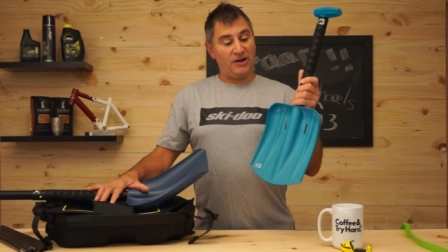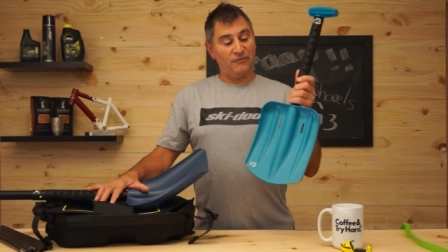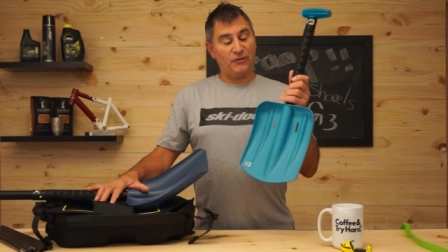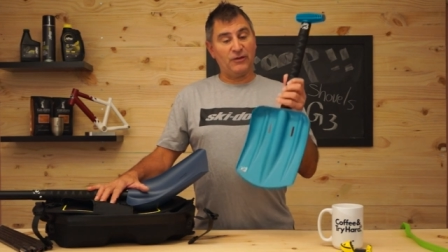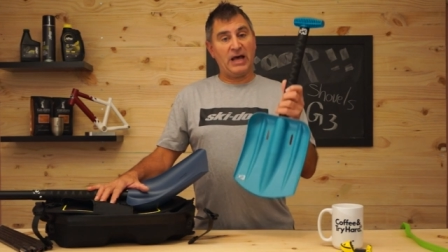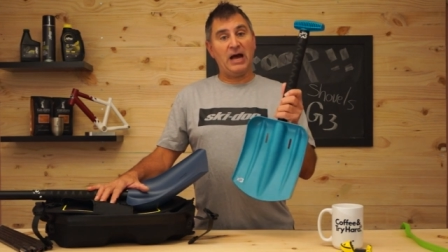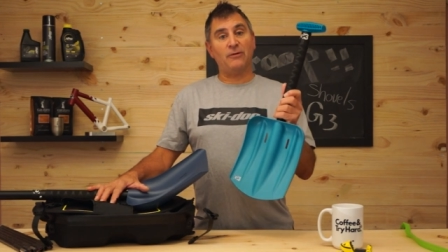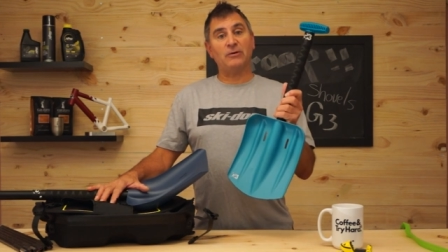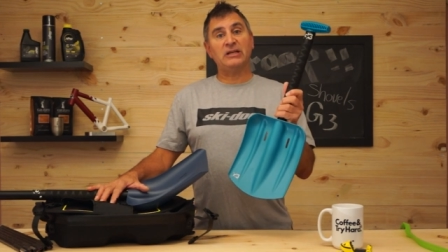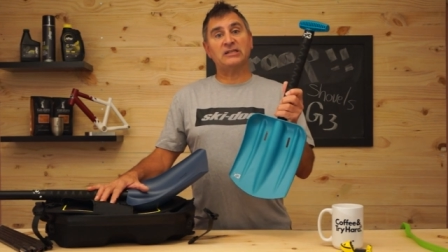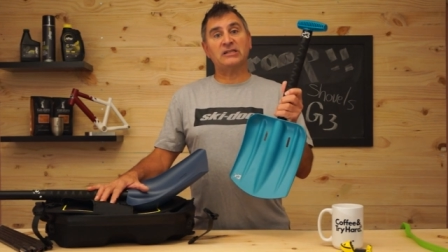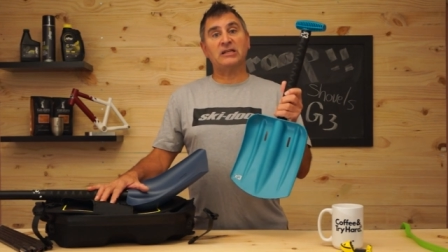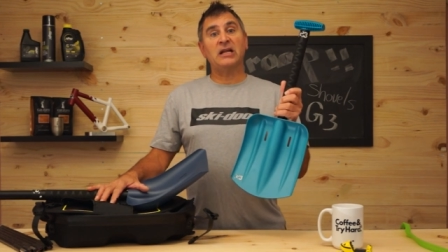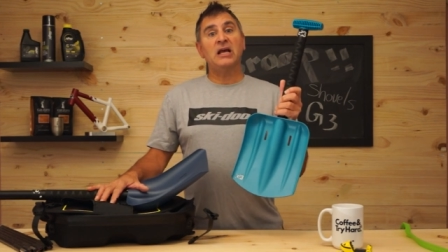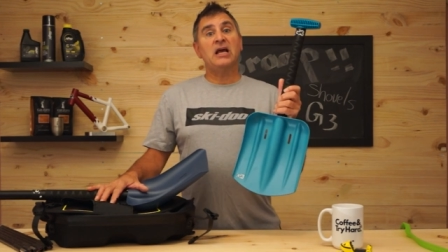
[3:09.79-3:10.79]
And for that
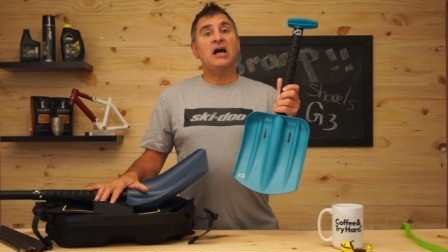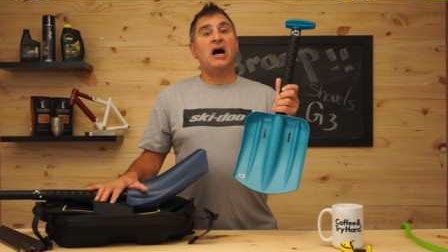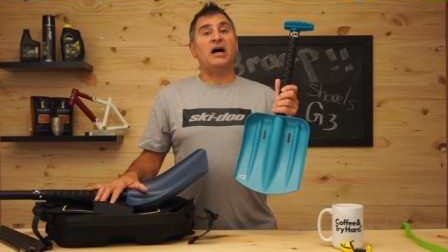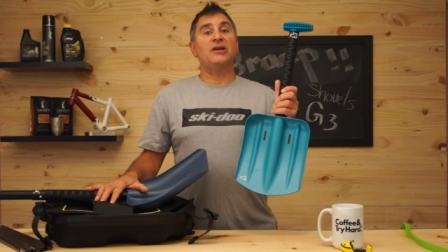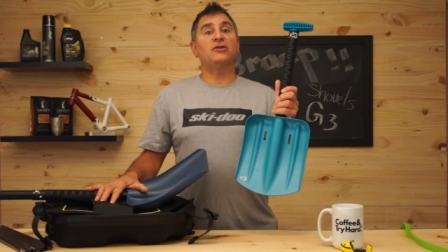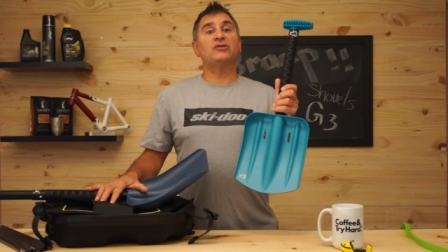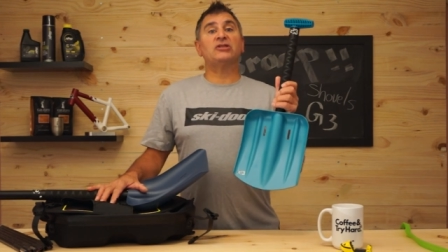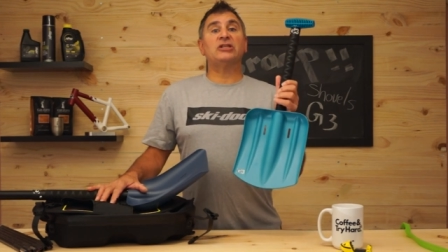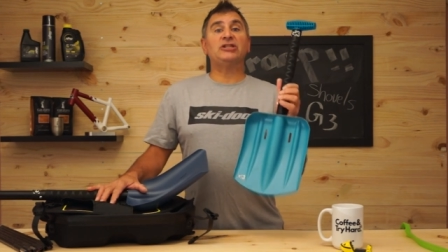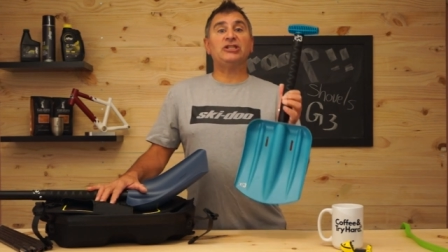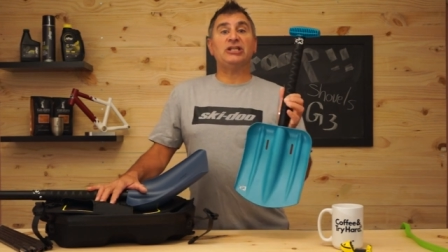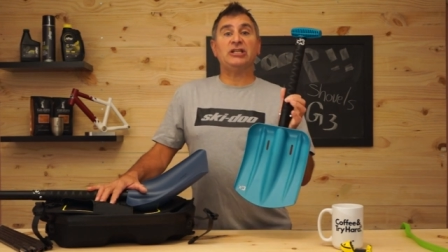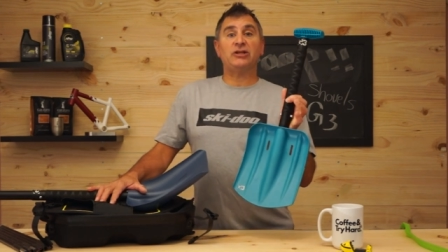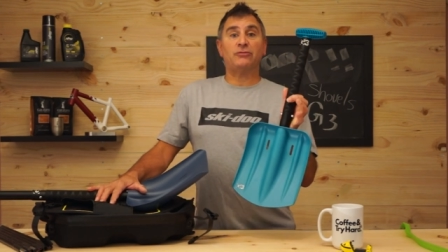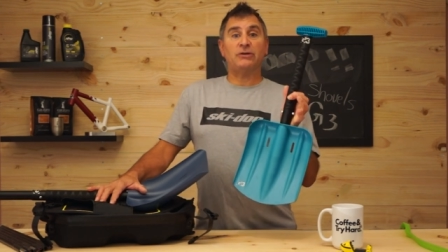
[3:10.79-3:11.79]
reason, I use the
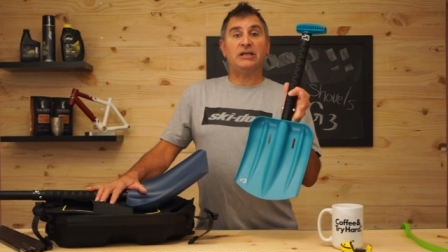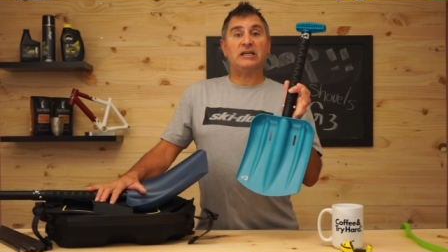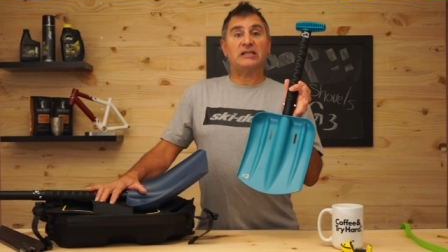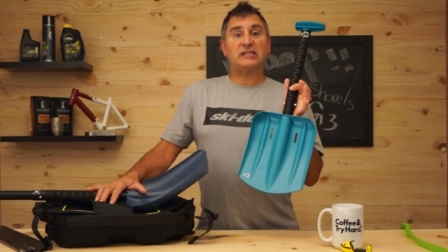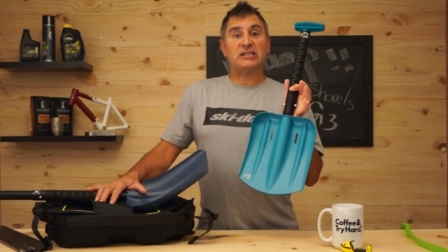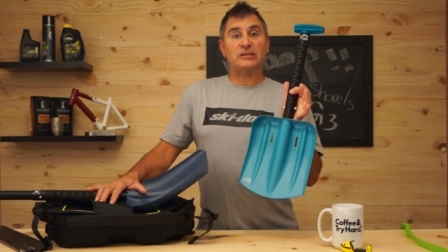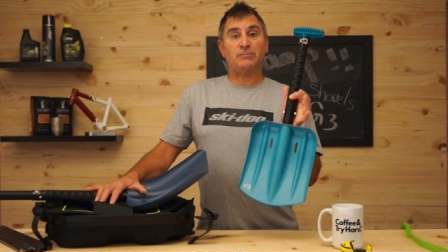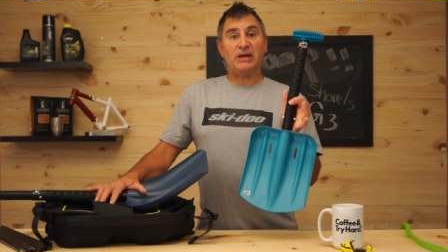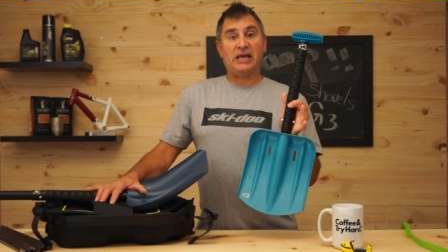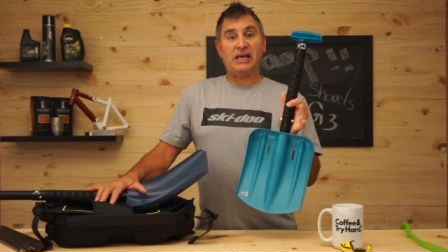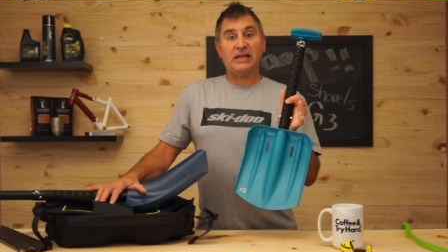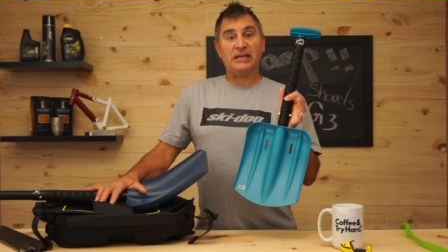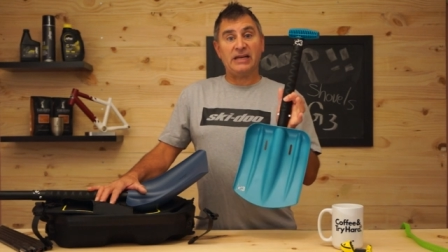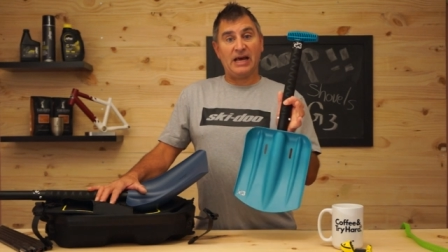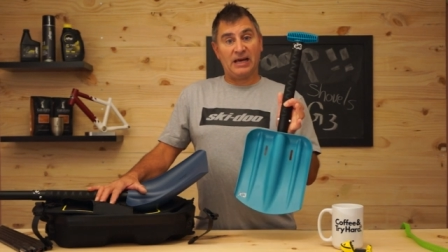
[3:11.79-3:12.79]
G3
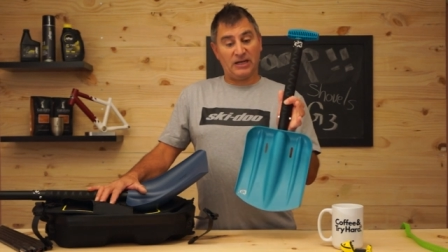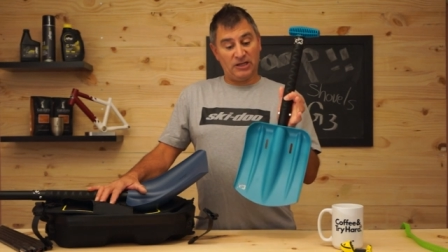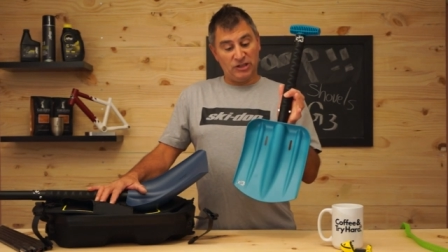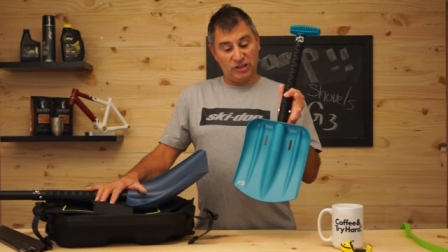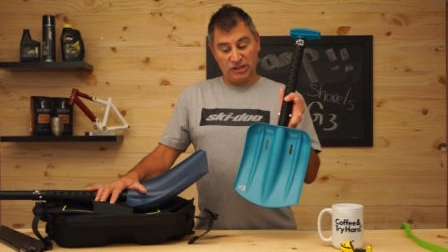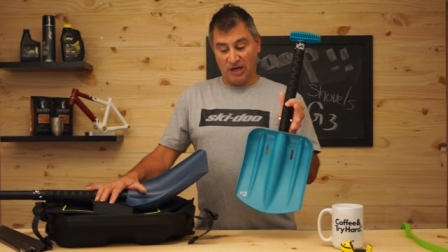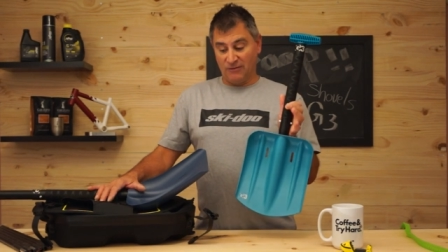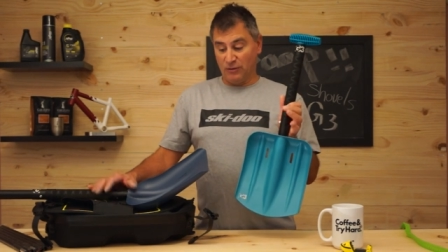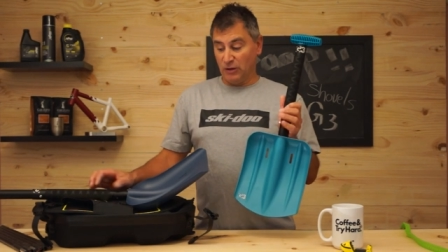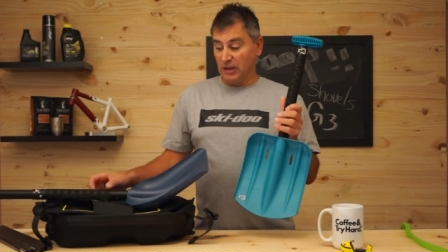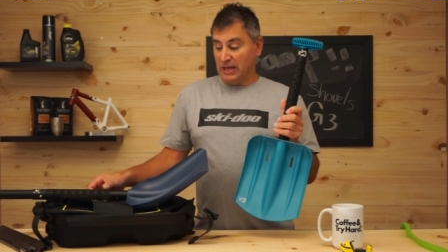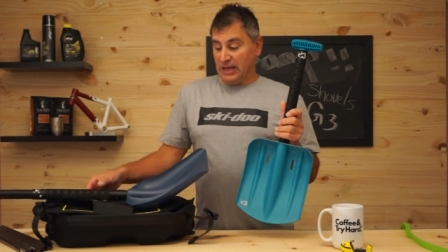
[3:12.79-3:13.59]
Spade Tech shovel.